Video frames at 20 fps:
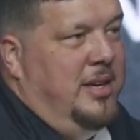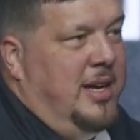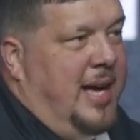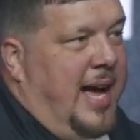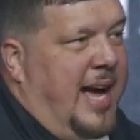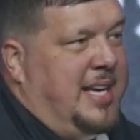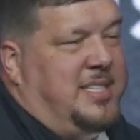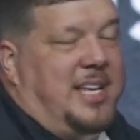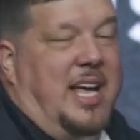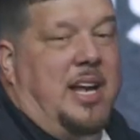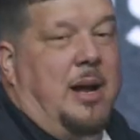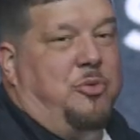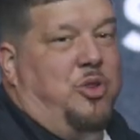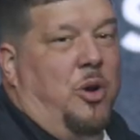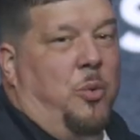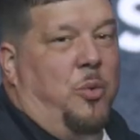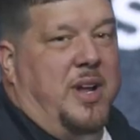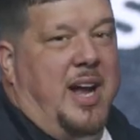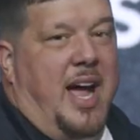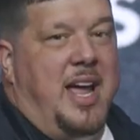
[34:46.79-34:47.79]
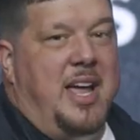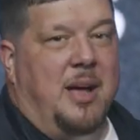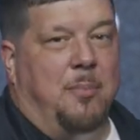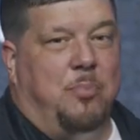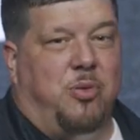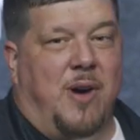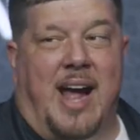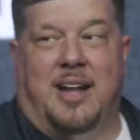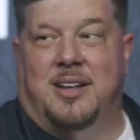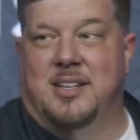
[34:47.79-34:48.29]
I stayed up till 1 a.m.
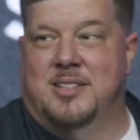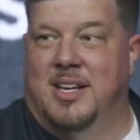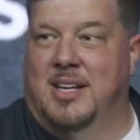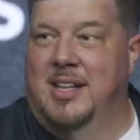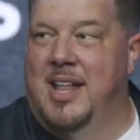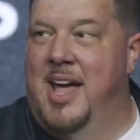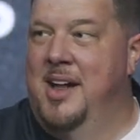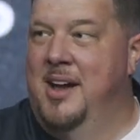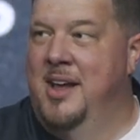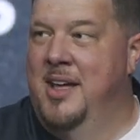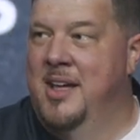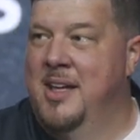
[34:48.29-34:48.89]
practicing that.